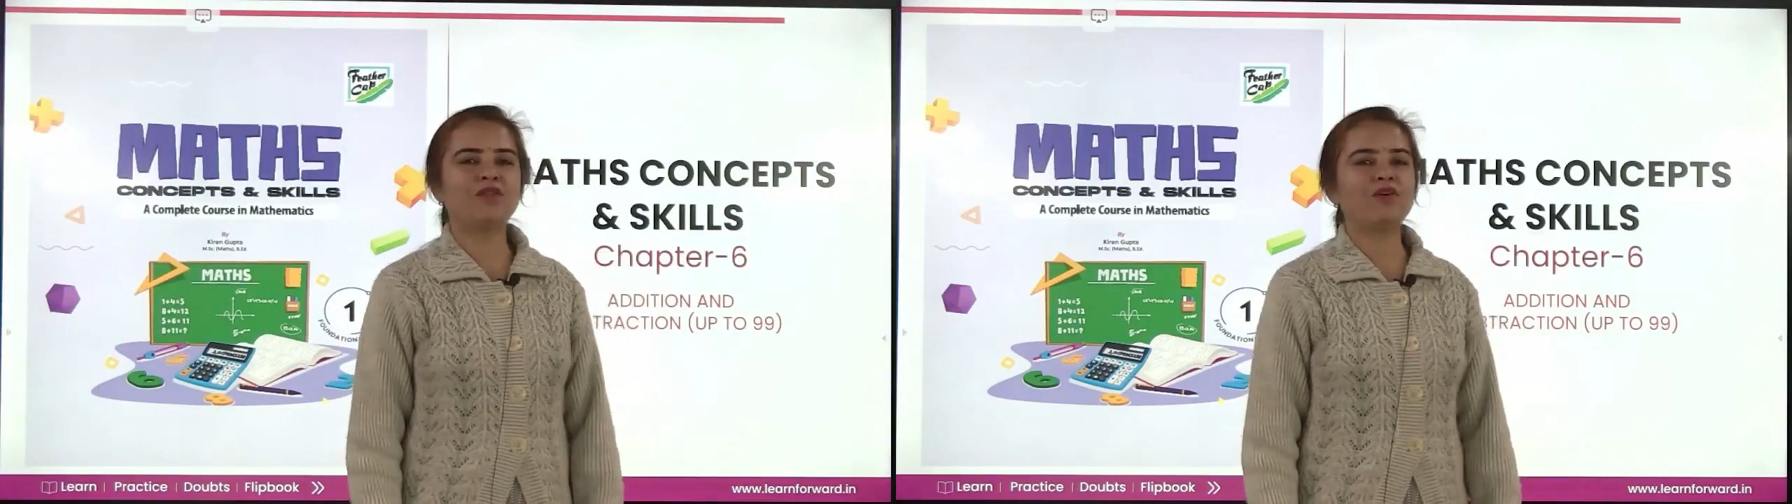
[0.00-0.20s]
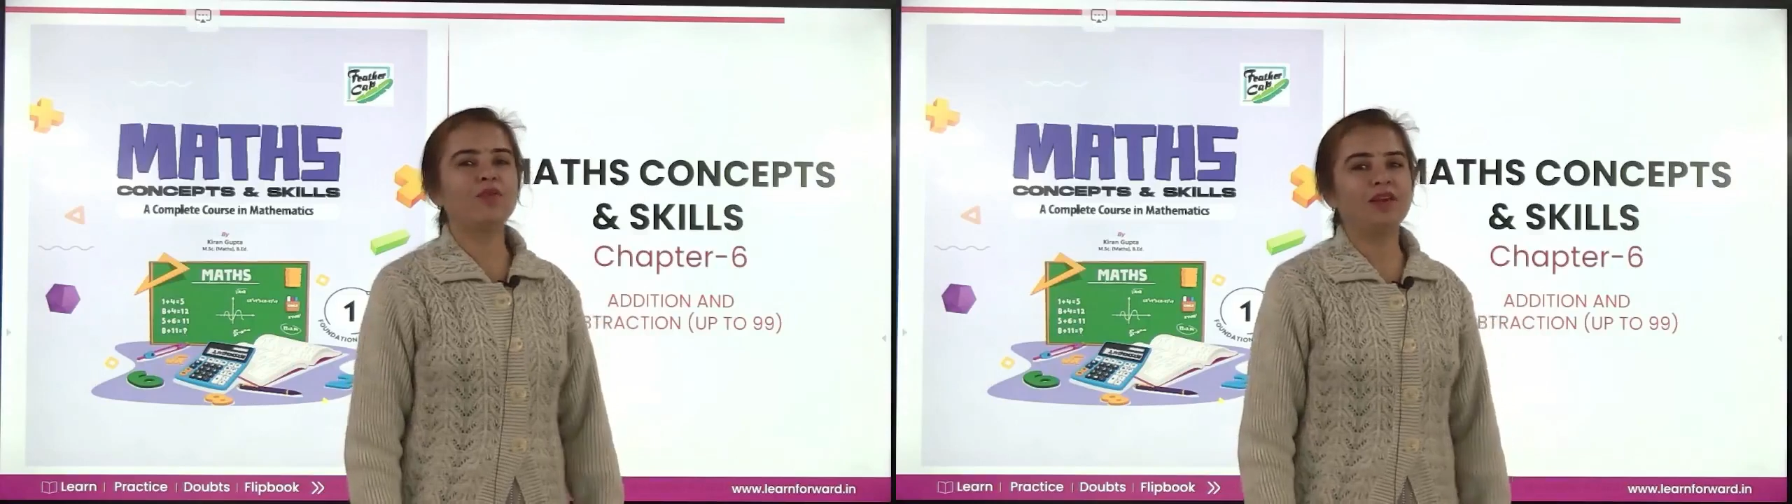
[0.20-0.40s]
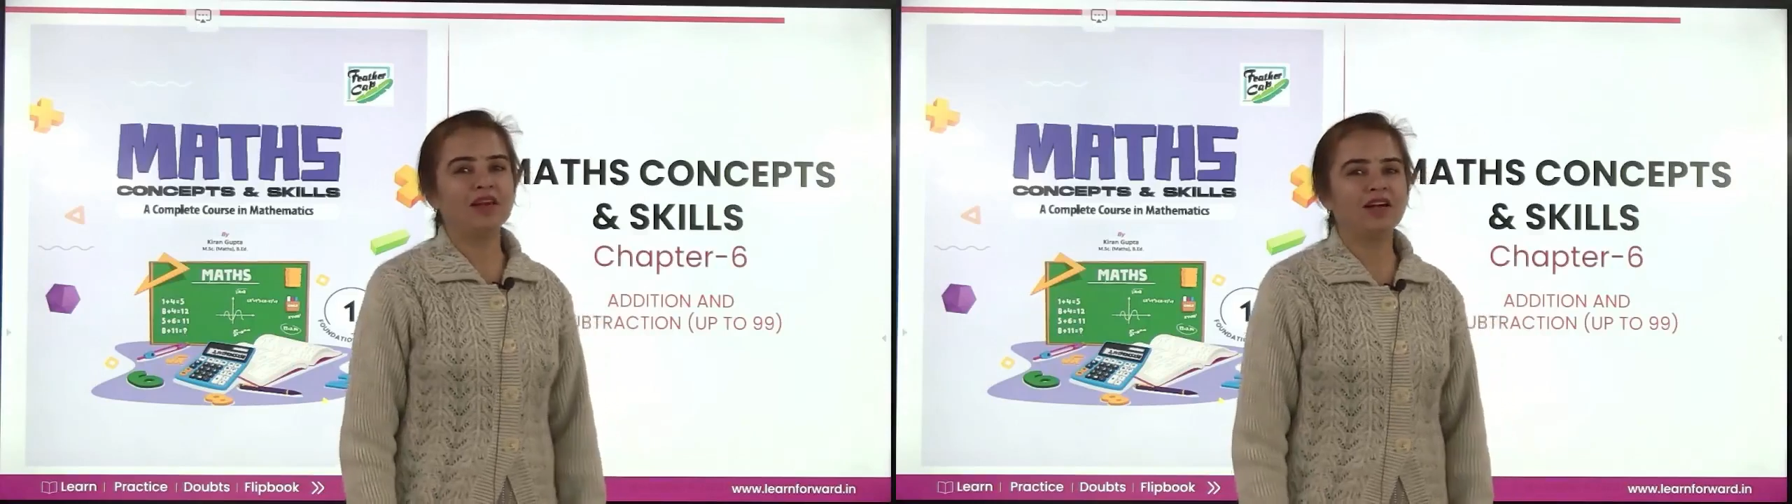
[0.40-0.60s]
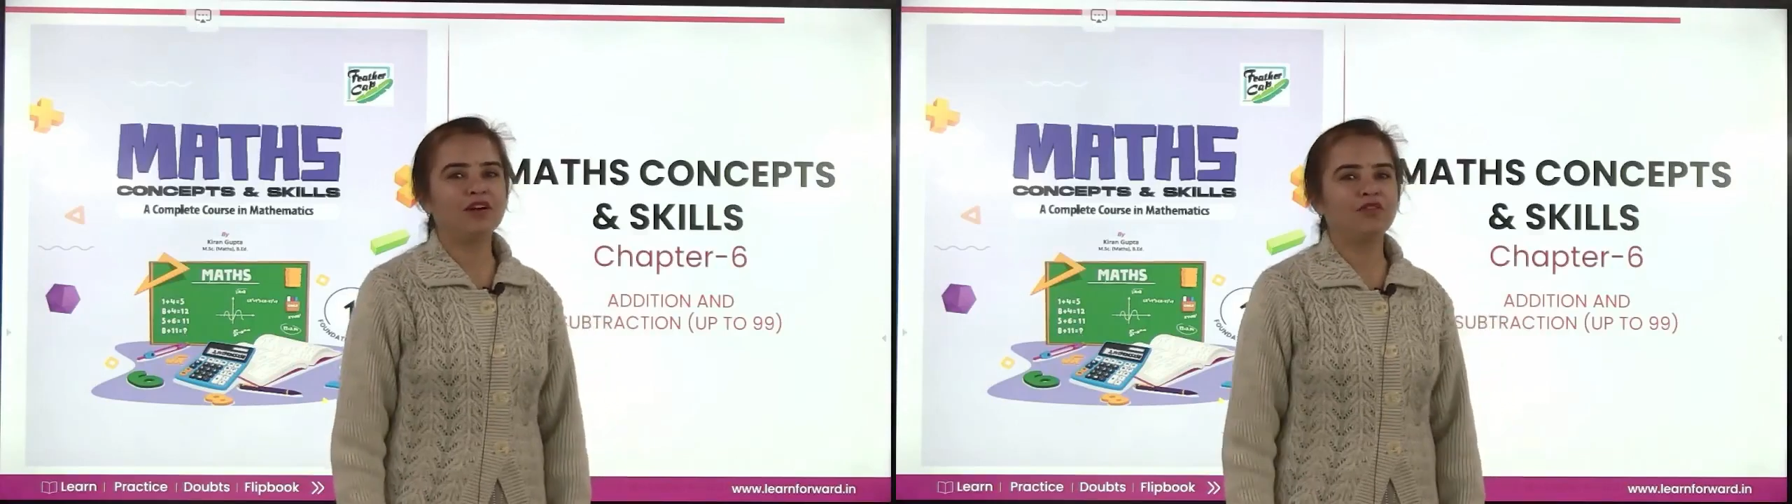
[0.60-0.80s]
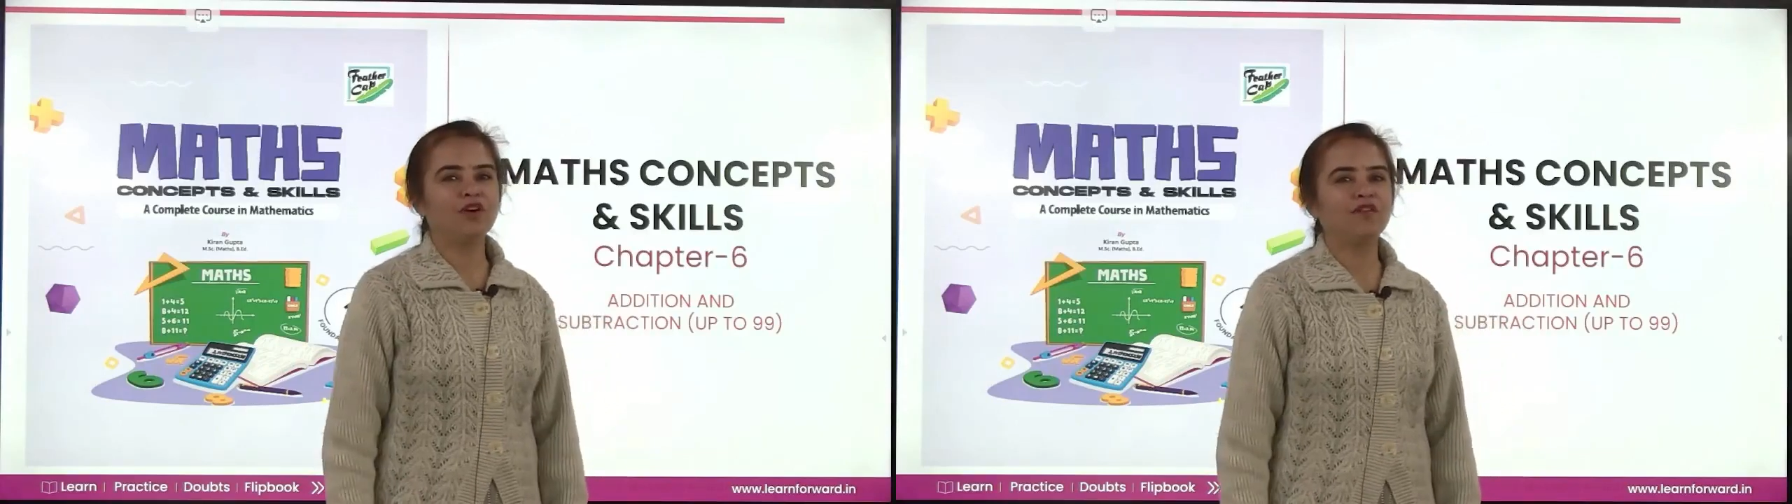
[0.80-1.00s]
Learn
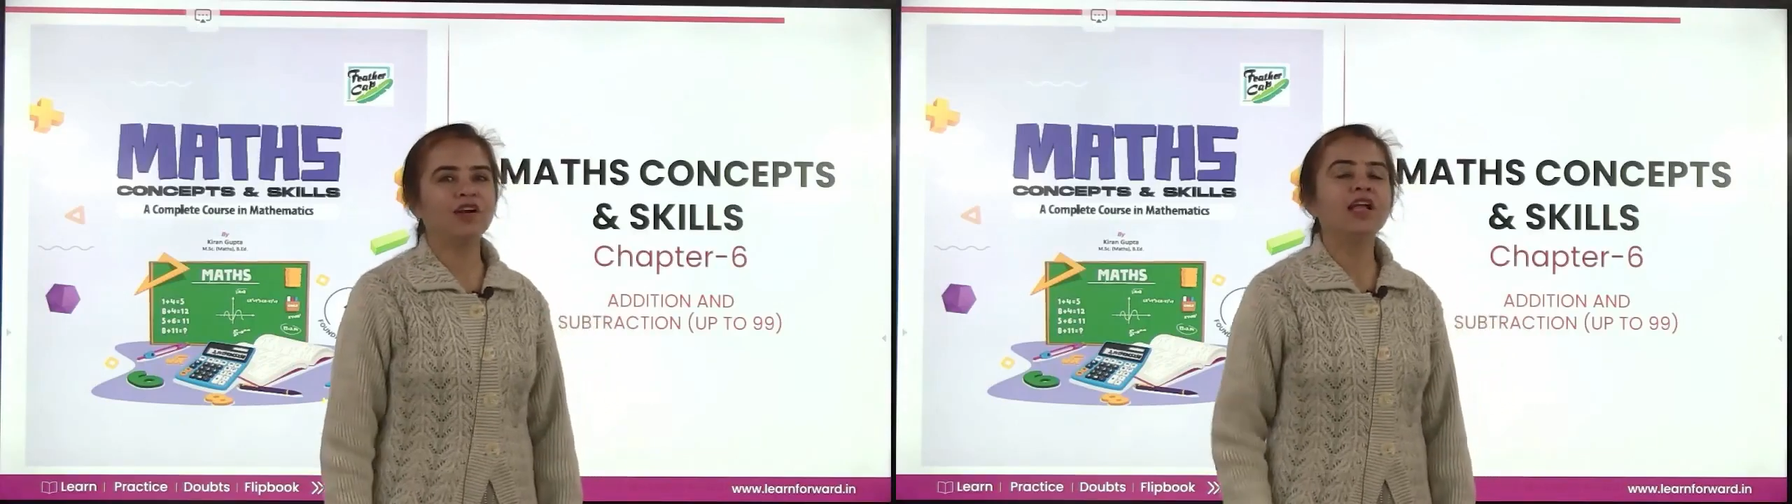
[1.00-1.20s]
Forward,